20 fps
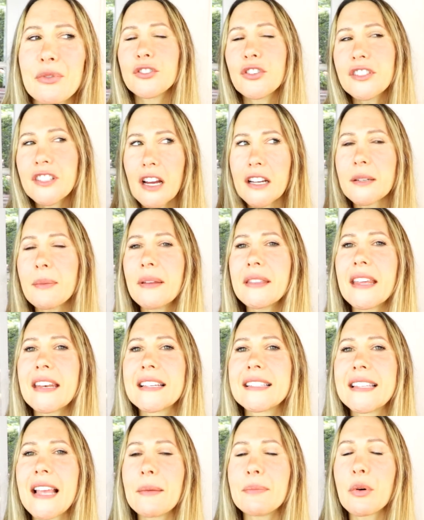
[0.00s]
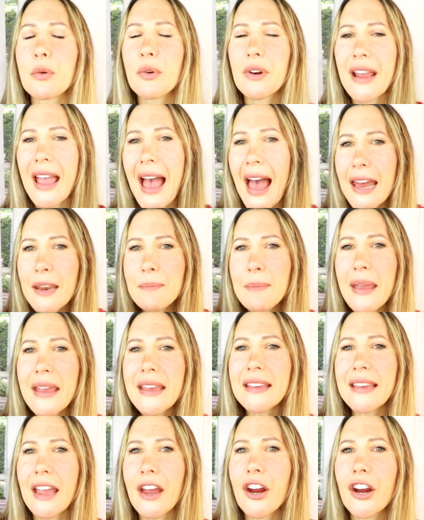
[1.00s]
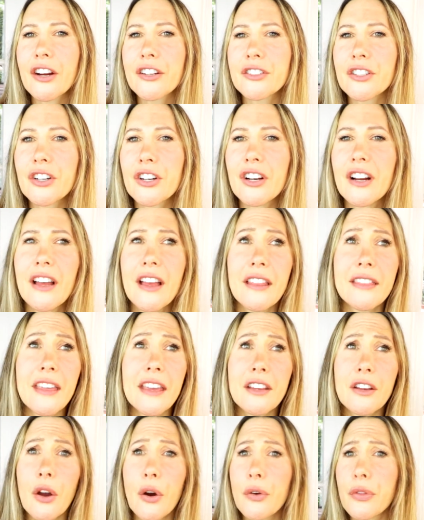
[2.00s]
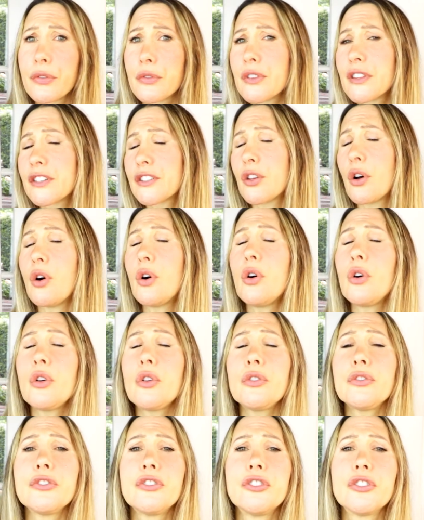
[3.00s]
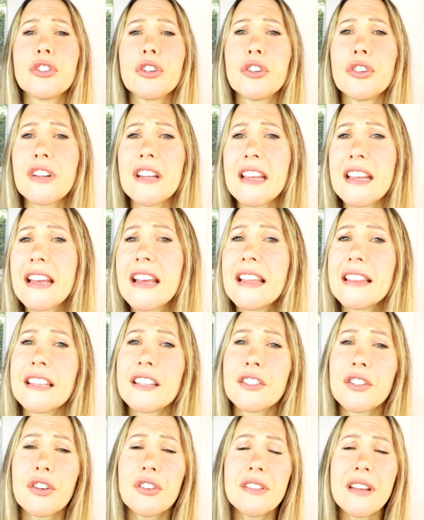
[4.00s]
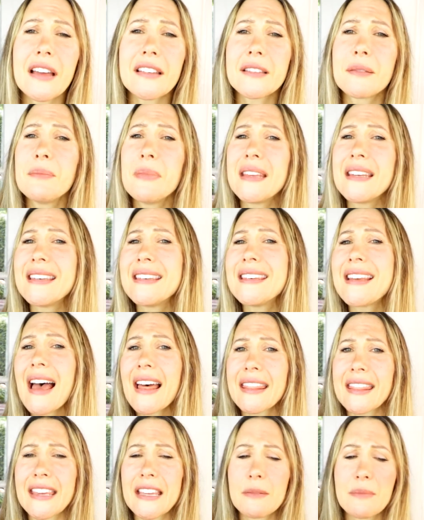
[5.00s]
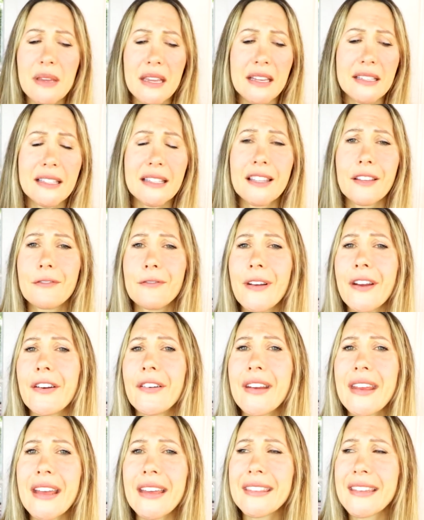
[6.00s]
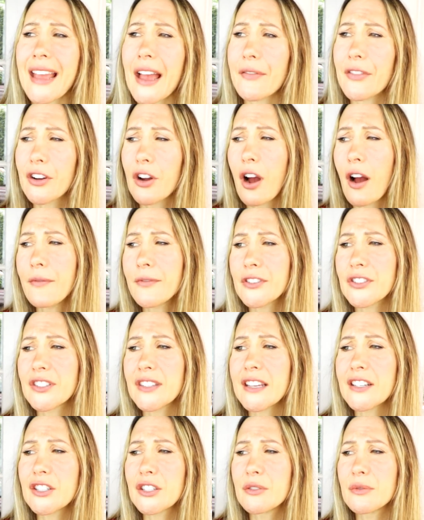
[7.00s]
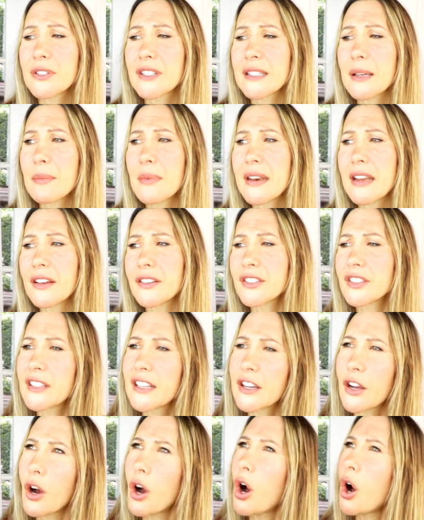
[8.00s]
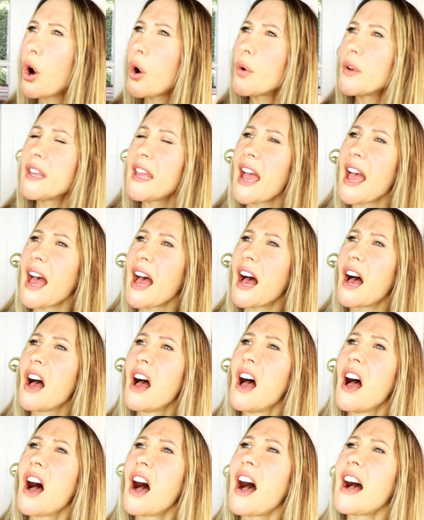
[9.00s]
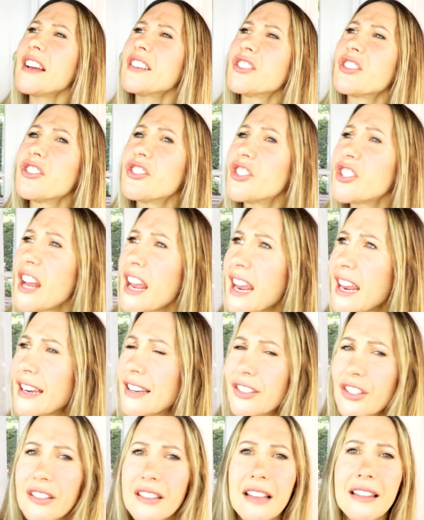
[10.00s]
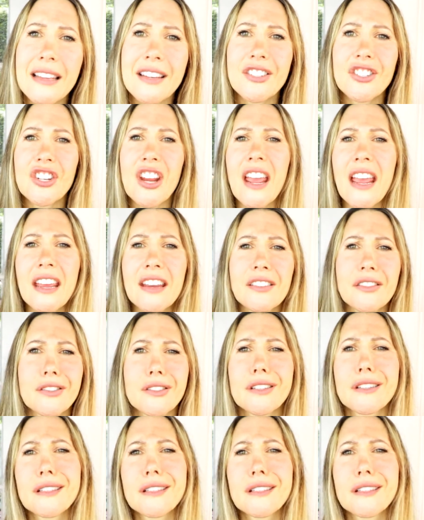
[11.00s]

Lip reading: So I talked about that example where he had a main character. They go through this whole journey that turned out to mean nothing, because at the very end they have a conversation with someone else and they go, oh yeah, I should change, and then they change.